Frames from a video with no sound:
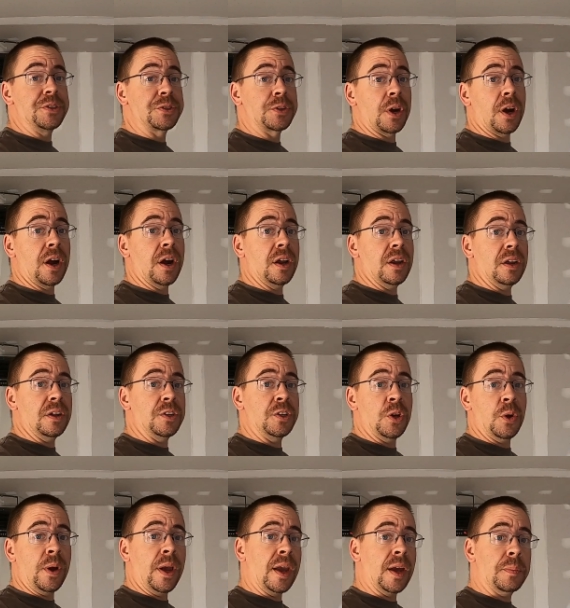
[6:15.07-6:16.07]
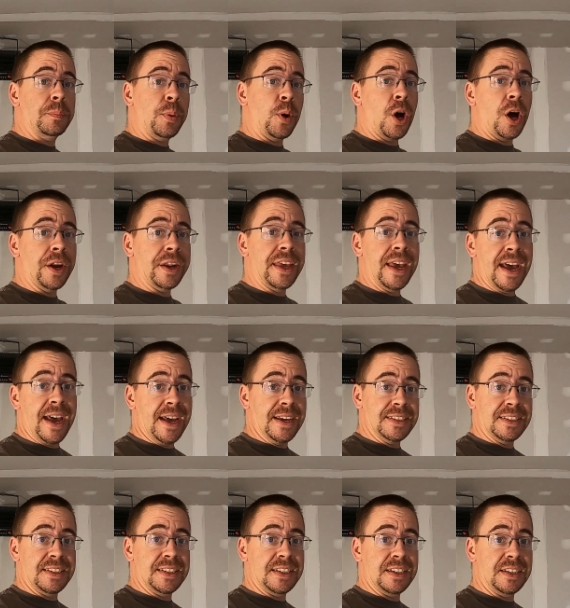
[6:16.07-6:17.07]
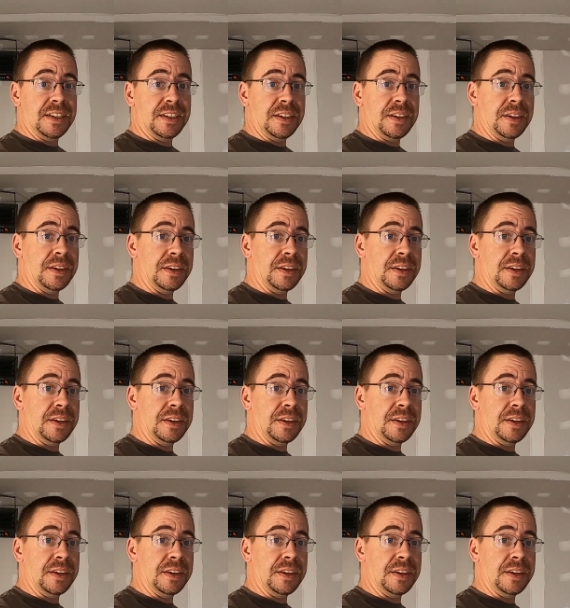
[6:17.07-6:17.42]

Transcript: to start doing podcasts.